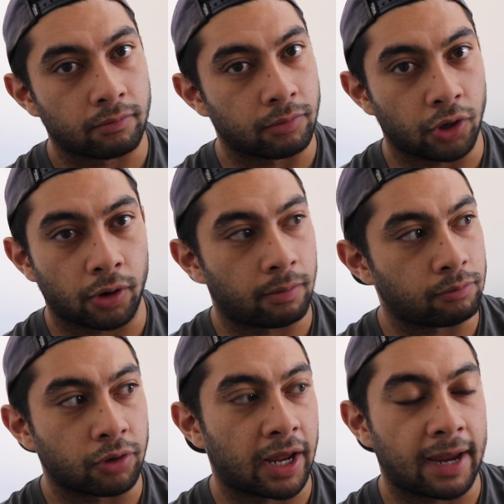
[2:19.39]

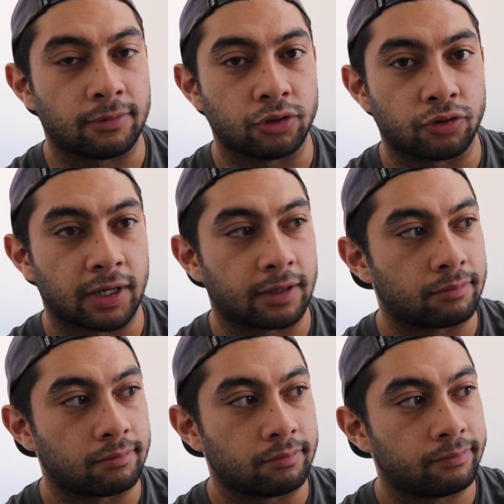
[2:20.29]
I'm going to aim to drink
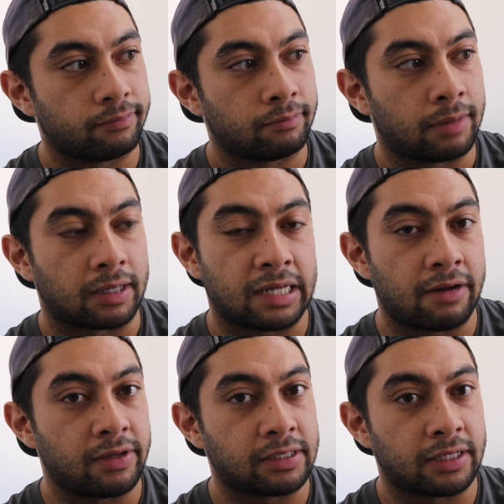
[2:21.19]
about 10
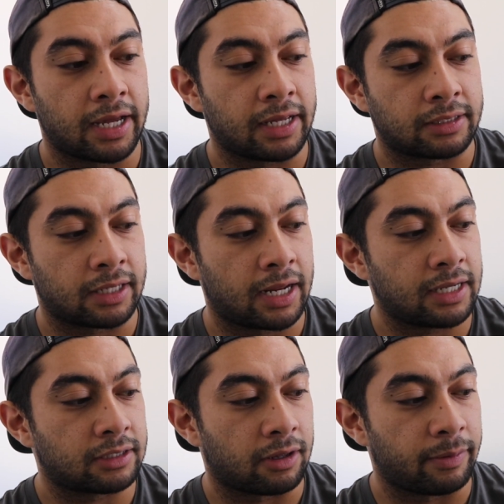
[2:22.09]
of these a day
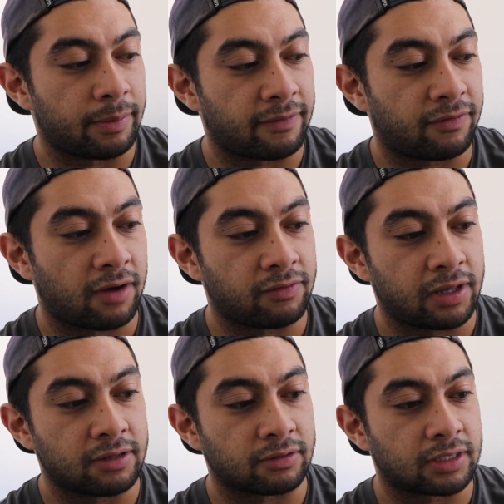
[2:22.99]
today, so that'll be about 5
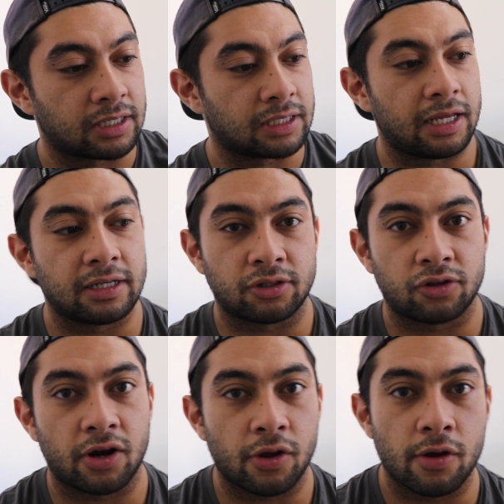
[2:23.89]
litres or 6 litres I'll
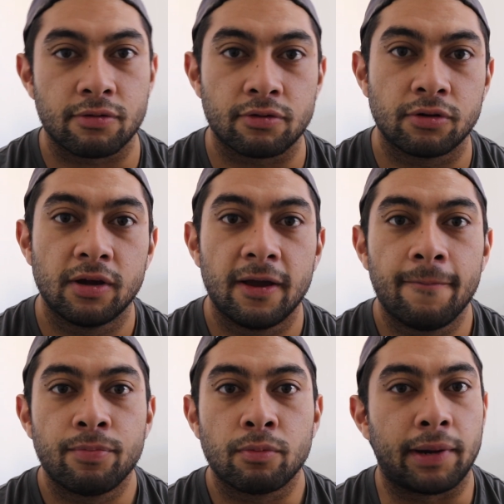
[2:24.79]
try to go through.
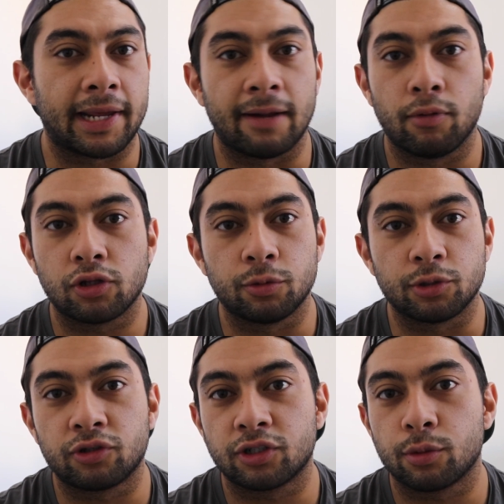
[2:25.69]
But again, I'm not super
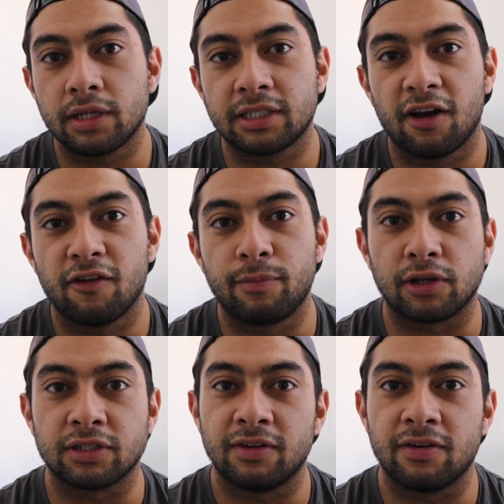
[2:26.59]
strict on myself
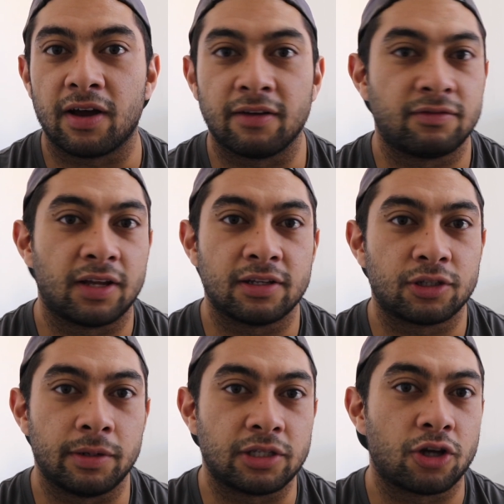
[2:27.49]
because I've done this
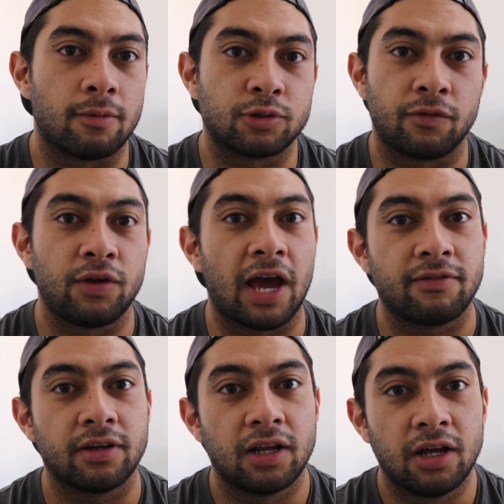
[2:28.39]
so many times. So if you
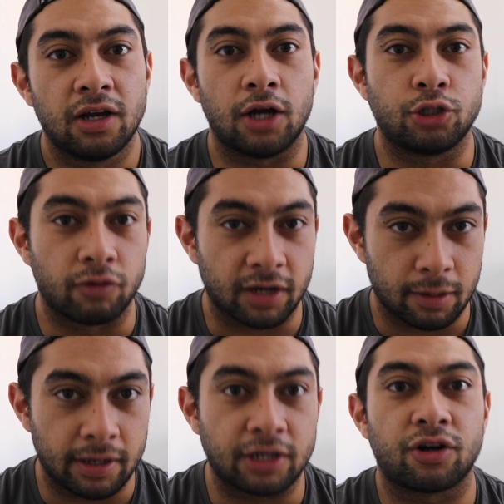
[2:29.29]
haven't, I do
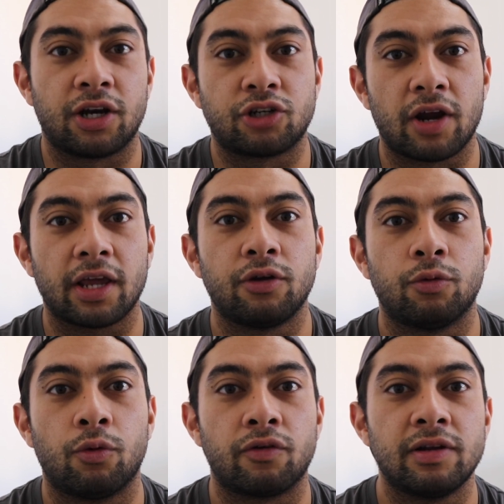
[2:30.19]
recommend trying to track
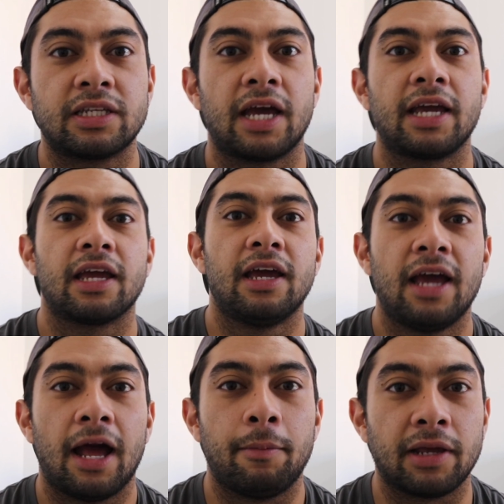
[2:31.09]
your water intake
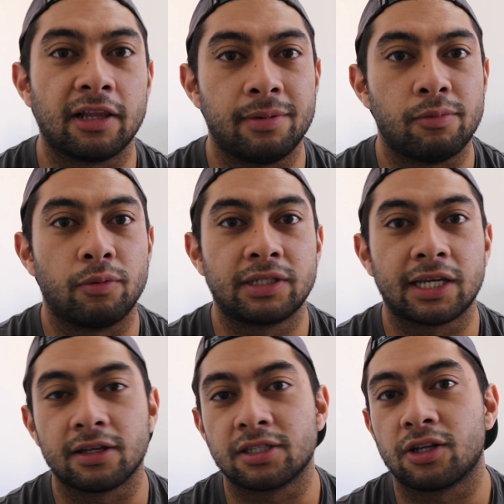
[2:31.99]
and being a little bit more
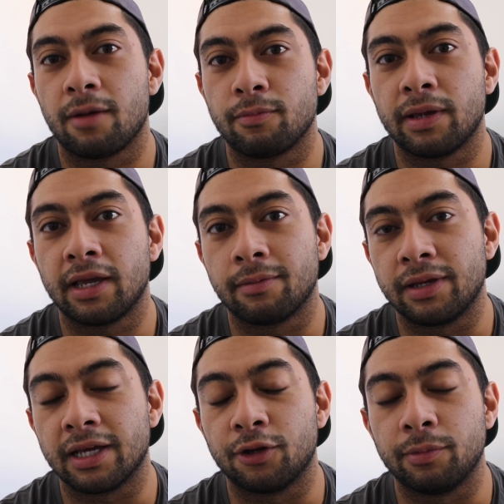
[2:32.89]
meticulous than I'm being. I'm
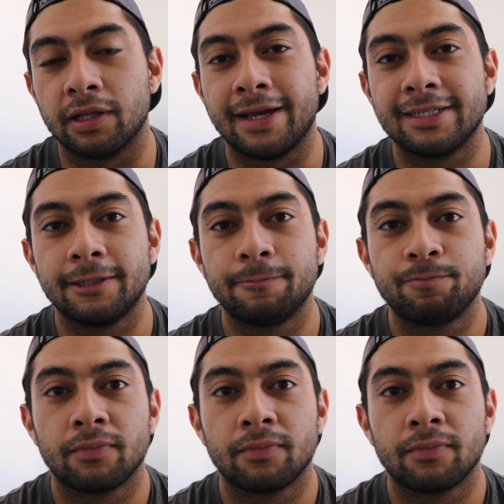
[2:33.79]
being a little bit lazy.